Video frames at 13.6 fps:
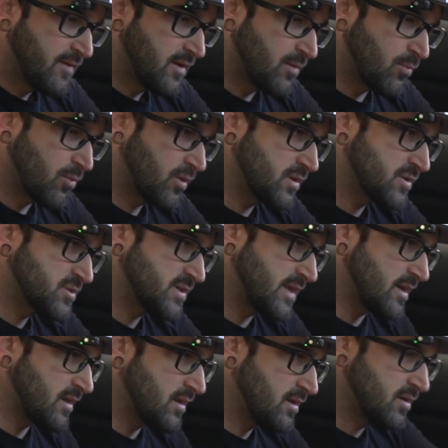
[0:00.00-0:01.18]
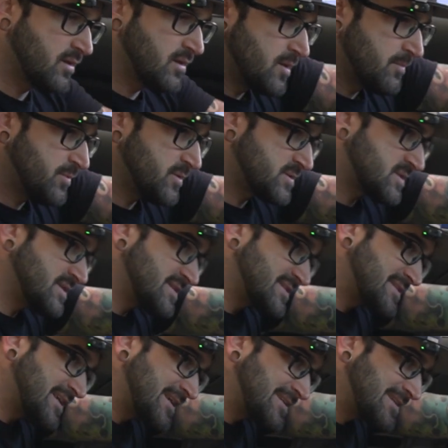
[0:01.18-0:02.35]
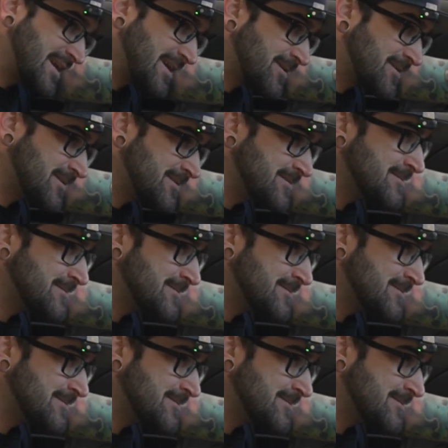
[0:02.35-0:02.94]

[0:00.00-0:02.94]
and we're gonna try to push this thing down.